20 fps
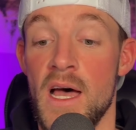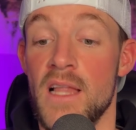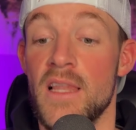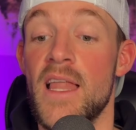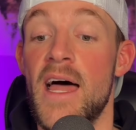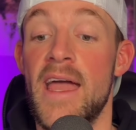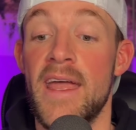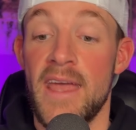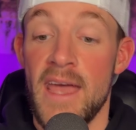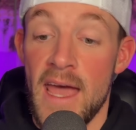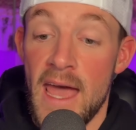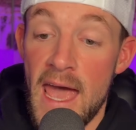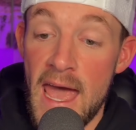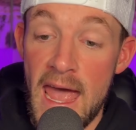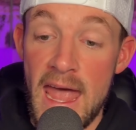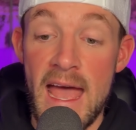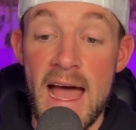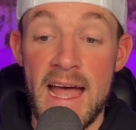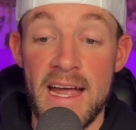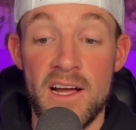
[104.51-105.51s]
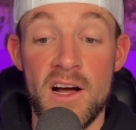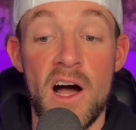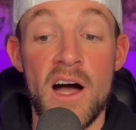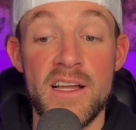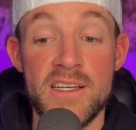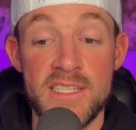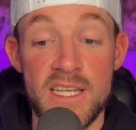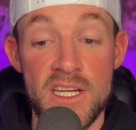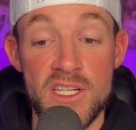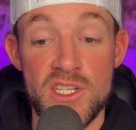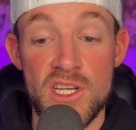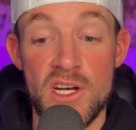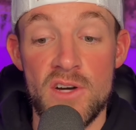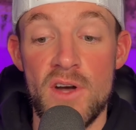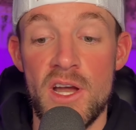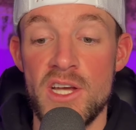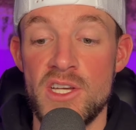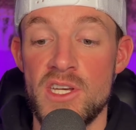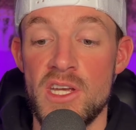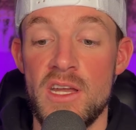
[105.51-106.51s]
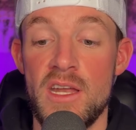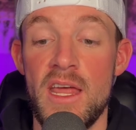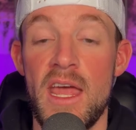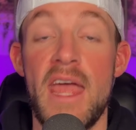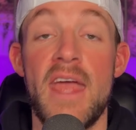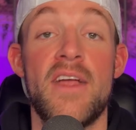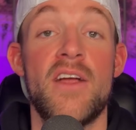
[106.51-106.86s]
like AI content generation,